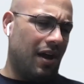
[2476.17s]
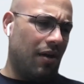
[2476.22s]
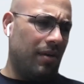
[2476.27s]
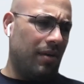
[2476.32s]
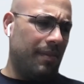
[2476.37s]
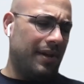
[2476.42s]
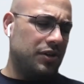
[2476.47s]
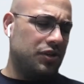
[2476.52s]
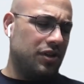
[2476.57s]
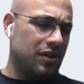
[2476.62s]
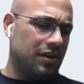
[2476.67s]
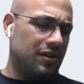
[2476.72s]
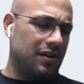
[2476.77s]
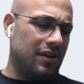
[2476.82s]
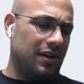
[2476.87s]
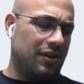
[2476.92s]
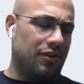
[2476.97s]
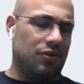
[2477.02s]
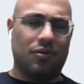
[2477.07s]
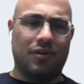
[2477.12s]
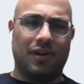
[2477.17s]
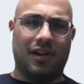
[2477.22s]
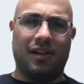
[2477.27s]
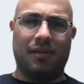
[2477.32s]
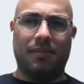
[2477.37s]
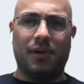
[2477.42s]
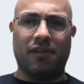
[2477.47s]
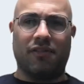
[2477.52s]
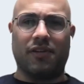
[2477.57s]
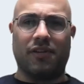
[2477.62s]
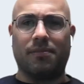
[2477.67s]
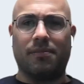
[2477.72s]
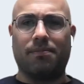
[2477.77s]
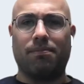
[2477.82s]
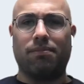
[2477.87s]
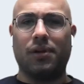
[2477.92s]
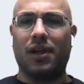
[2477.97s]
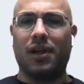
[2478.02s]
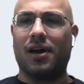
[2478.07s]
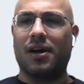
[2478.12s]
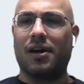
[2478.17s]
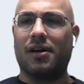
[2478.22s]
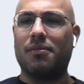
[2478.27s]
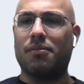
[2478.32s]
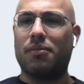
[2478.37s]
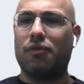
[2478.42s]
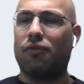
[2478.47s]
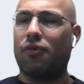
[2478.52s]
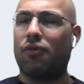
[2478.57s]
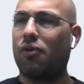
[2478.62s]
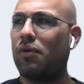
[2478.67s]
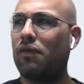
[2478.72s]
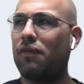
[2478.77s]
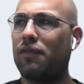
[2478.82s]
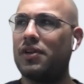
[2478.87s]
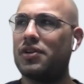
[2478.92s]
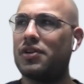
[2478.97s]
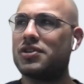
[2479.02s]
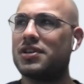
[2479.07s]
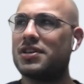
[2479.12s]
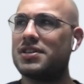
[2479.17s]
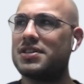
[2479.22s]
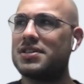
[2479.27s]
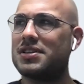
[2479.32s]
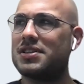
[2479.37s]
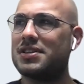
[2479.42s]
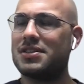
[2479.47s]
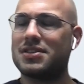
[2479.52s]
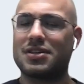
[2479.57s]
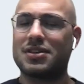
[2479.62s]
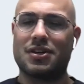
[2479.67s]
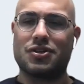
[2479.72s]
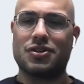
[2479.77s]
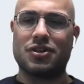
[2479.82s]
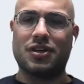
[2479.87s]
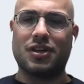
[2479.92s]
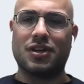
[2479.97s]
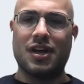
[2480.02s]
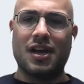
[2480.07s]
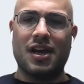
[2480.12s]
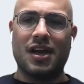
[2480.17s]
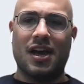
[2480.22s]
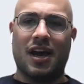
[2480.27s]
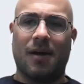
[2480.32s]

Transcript: I want to do a little bit of a plug before we finish this discussion.